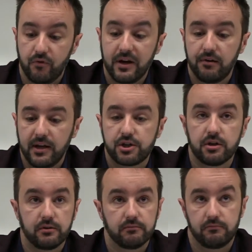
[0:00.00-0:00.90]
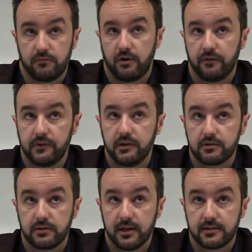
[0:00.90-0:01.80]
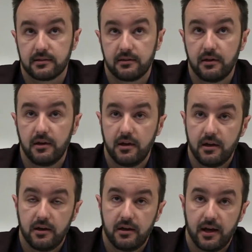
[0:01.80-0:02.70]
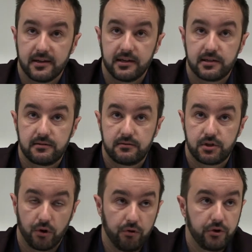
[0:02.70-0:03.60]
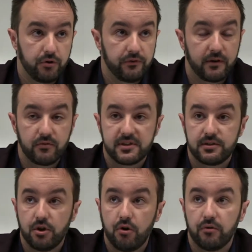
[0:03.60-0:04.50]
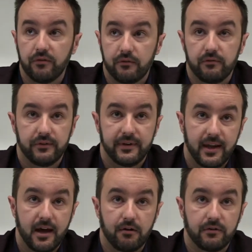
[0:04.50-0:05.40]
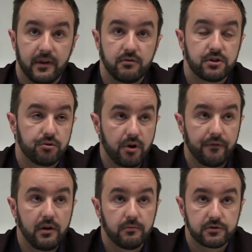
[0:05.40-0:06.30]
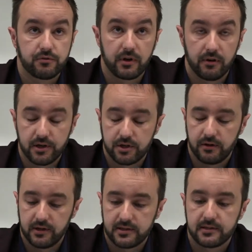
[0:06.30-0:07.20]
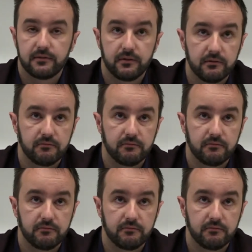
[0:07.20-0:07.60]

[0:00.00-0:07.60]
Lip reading: the regulation of the internet. As I told you, there is no government regulation on it